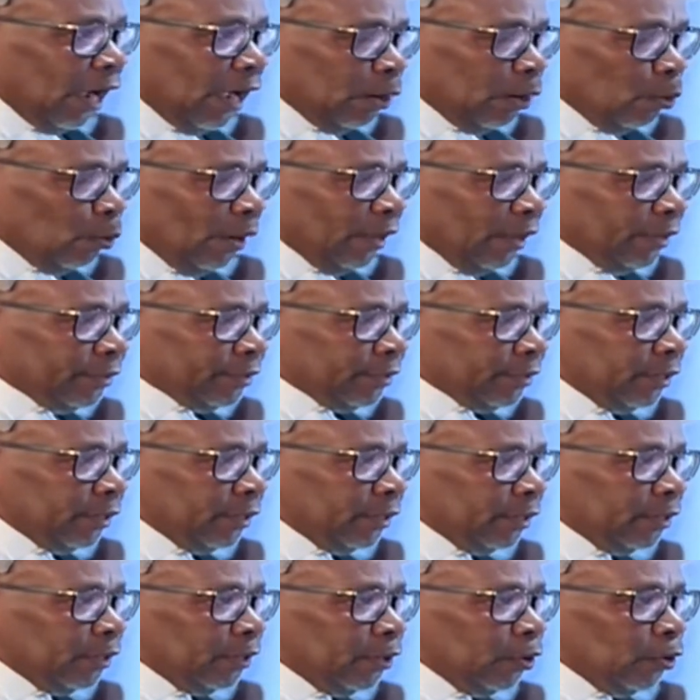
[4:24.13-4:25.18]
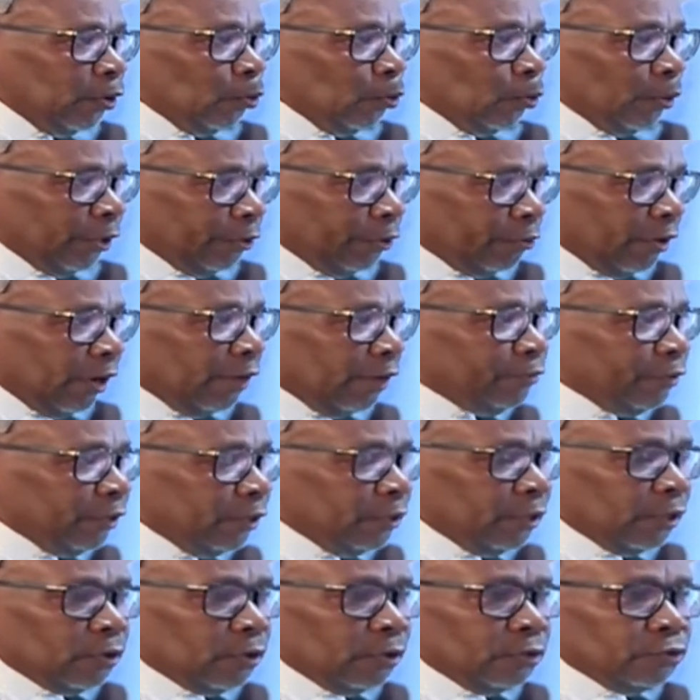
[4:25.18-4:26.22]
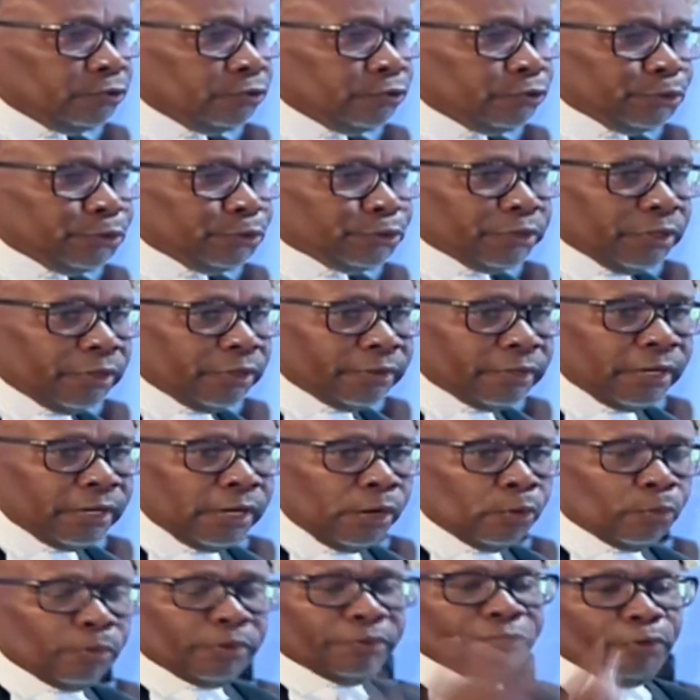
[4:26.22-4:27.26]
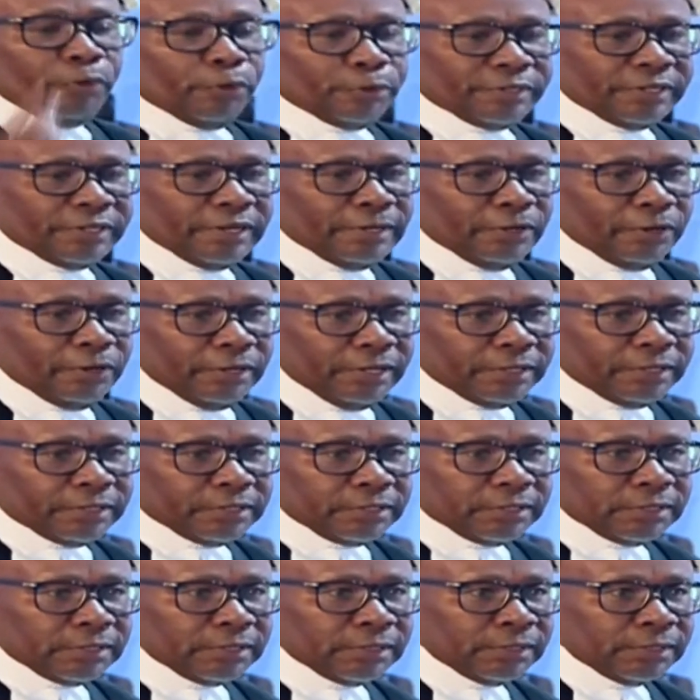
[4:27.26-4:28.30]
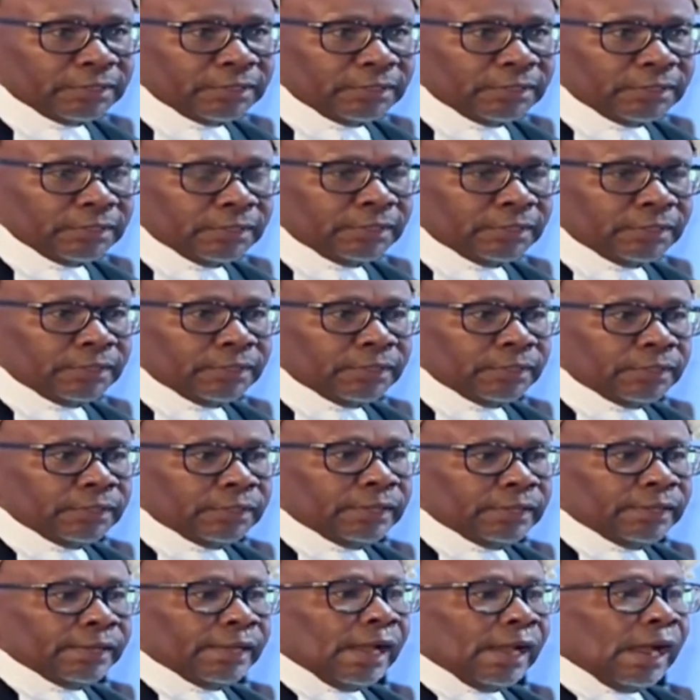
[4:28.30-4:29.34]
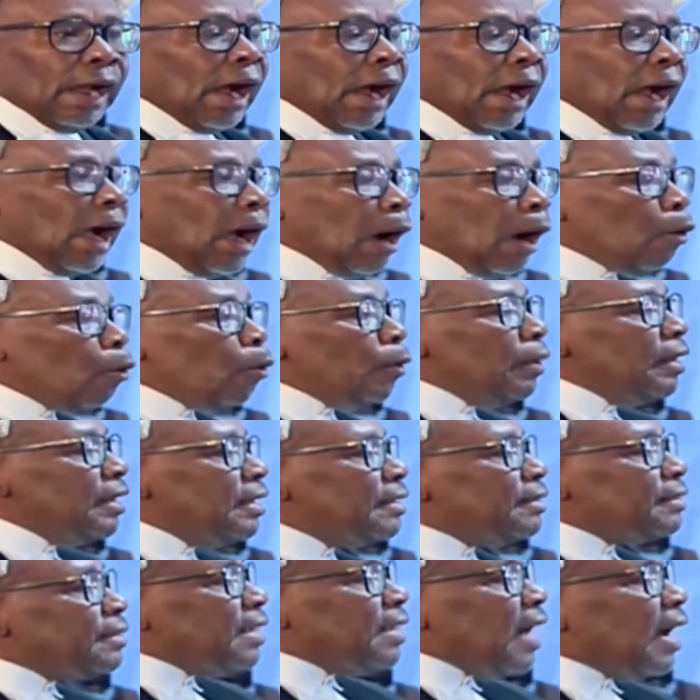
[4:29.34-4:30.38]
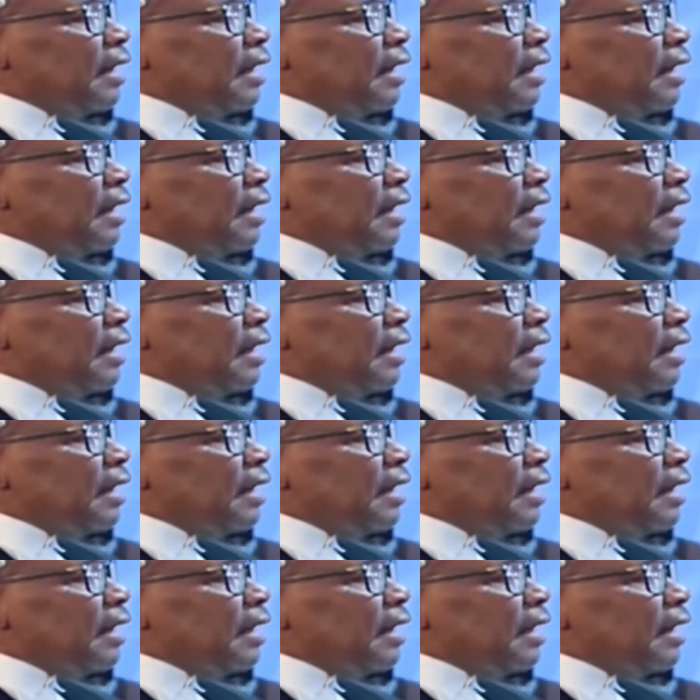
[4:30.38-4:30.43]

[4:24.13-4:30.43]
I went, we drafted the constitution, we voted on it, how is